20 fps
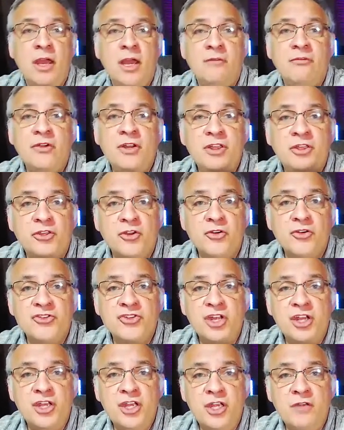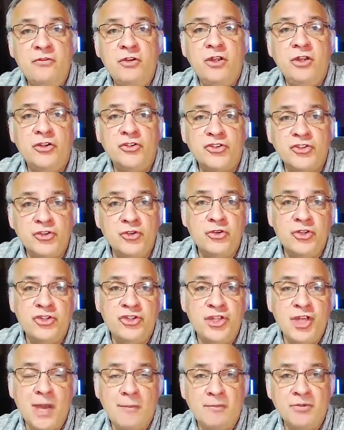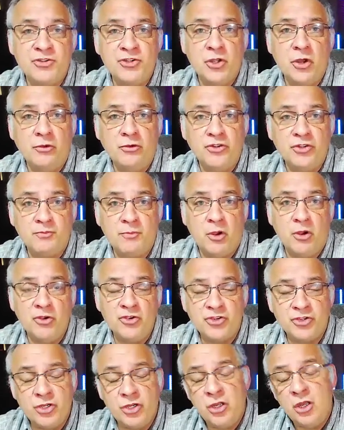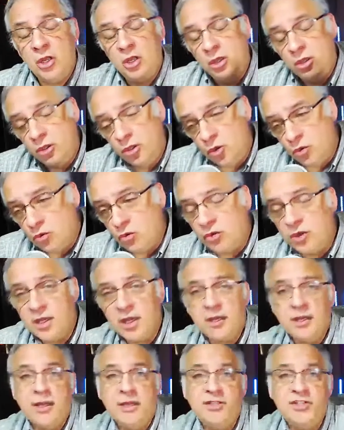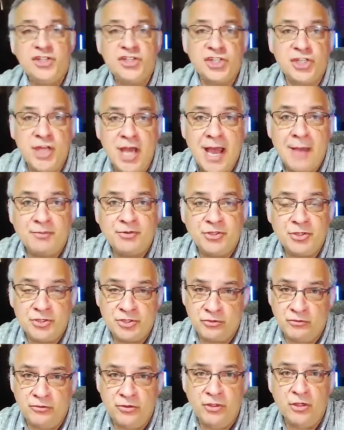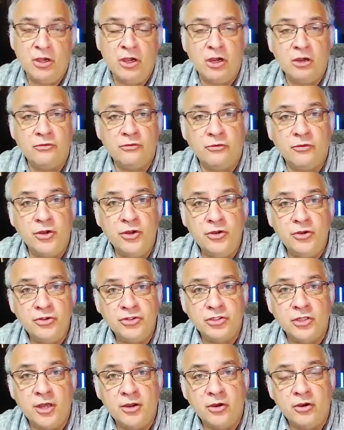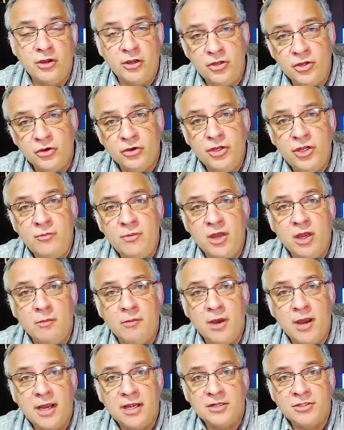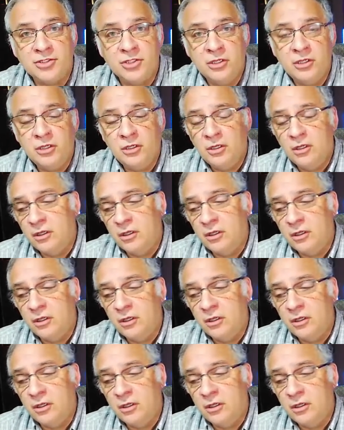every Thursday evening, as soon as the episode is posted, you will get a synopsis via our free newsletter in your email box,